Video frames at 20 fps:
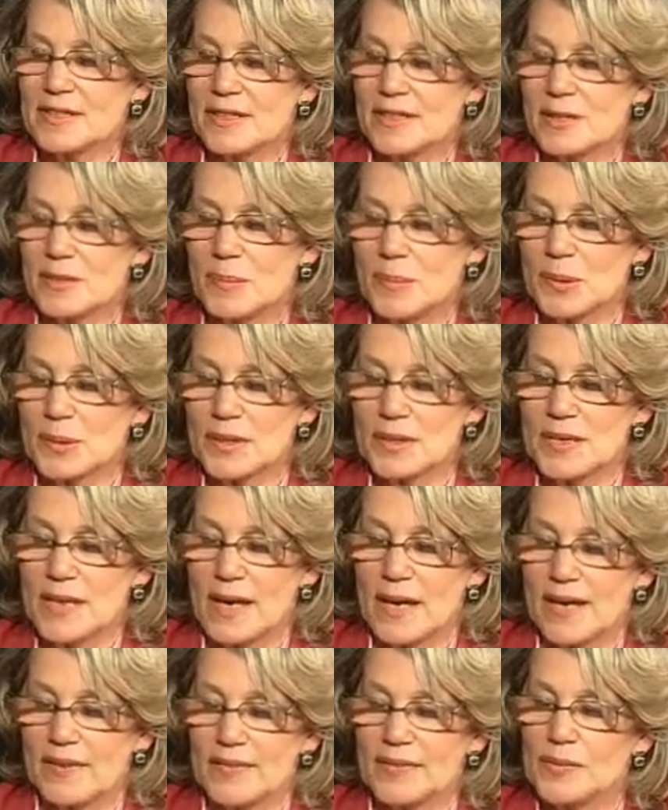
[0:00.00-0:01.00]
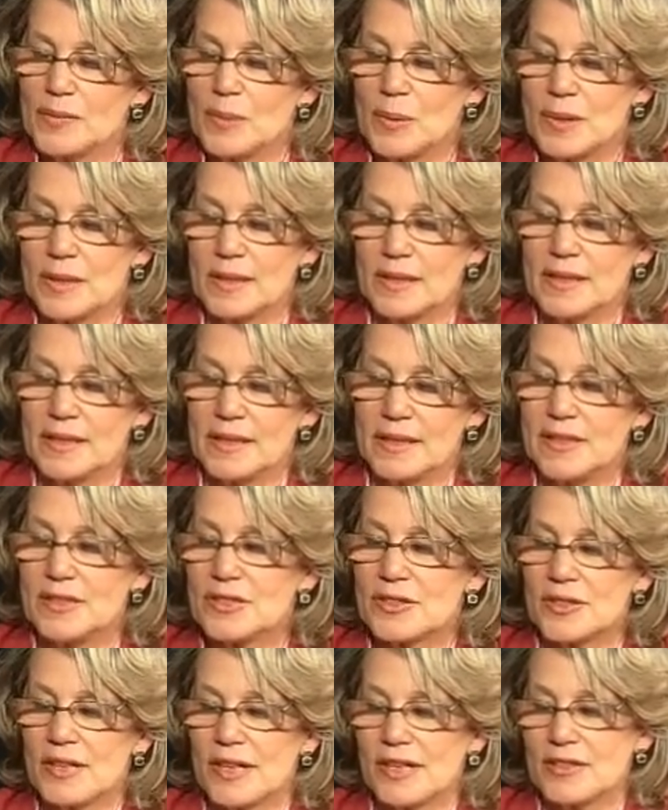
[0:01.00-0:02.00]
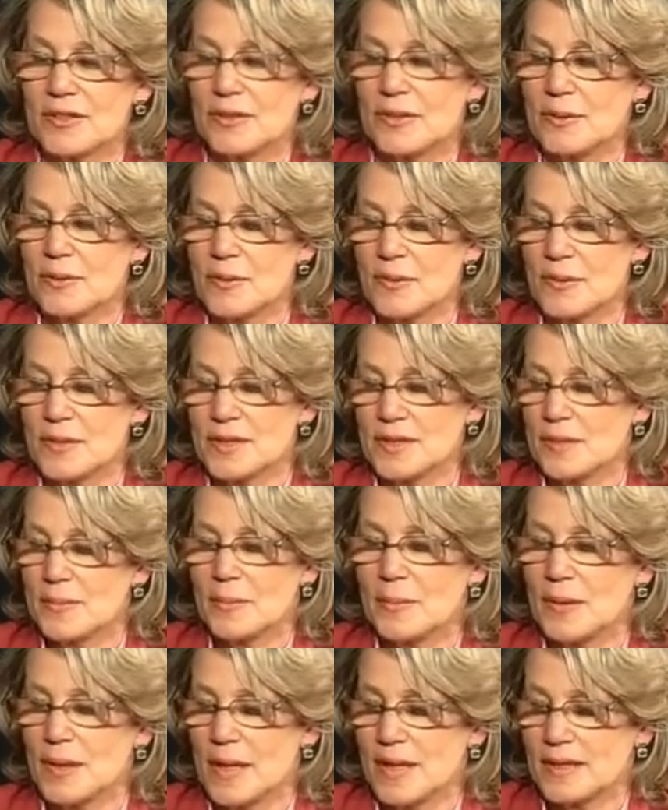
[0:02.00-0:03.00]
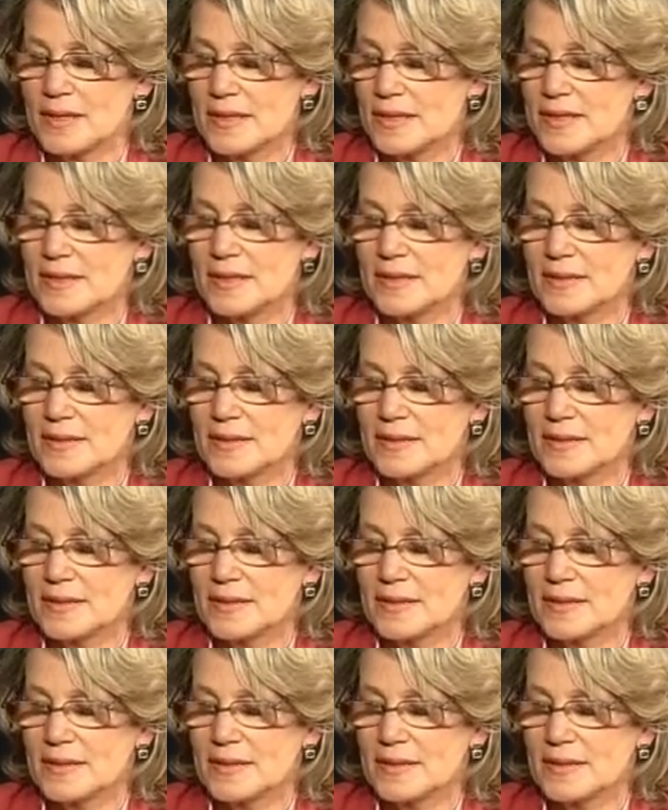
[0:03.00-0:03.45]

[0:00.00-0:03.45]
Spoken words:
His books have won international awards and prizes.